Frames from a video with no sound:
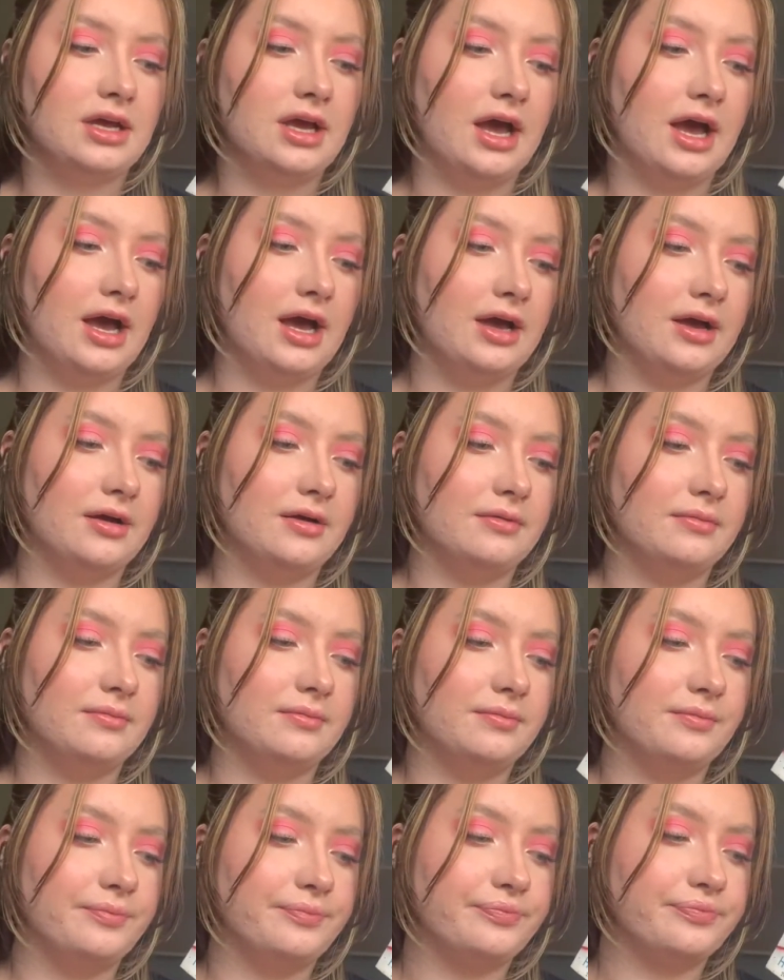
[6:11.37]

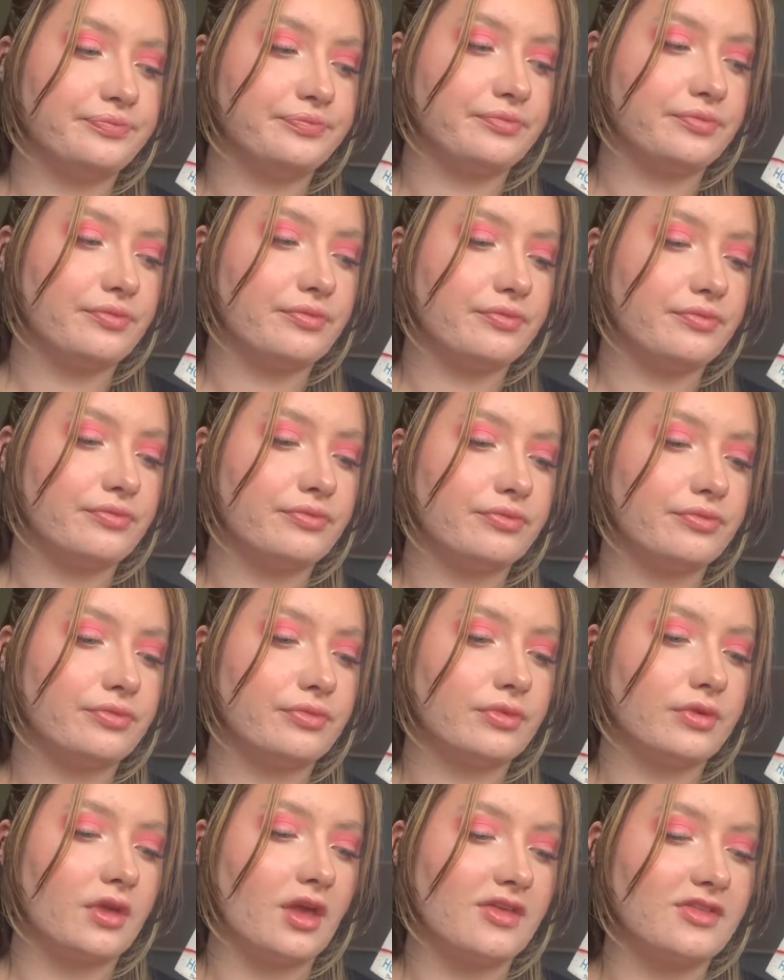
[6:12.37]

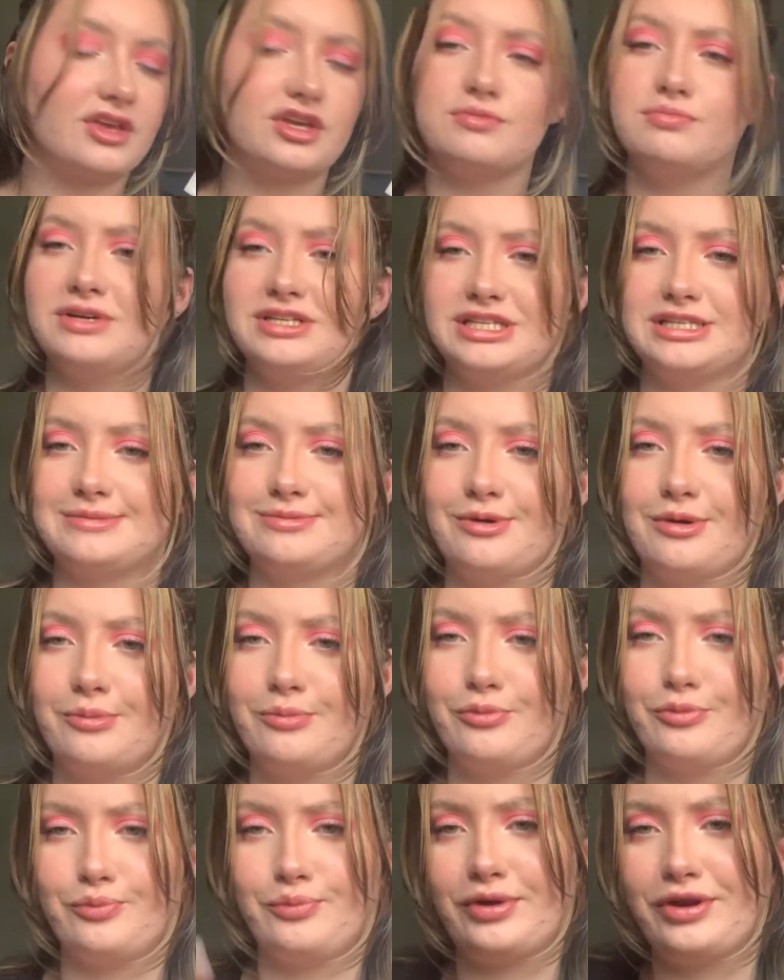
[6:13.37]
I think my sister brought
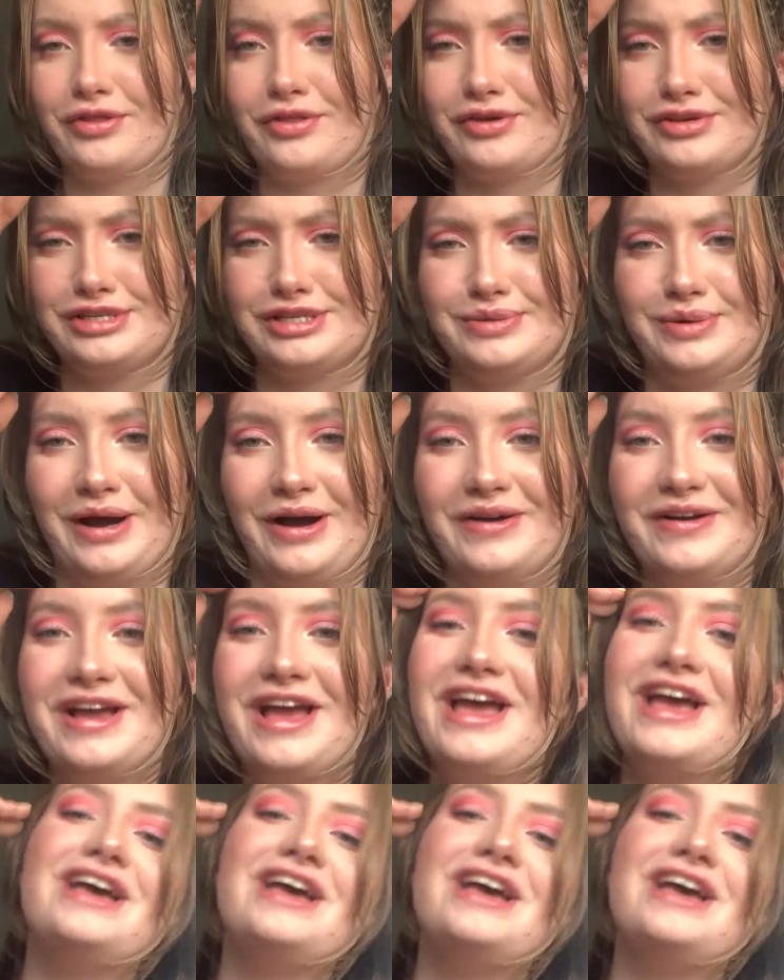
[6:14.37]
one of those as well.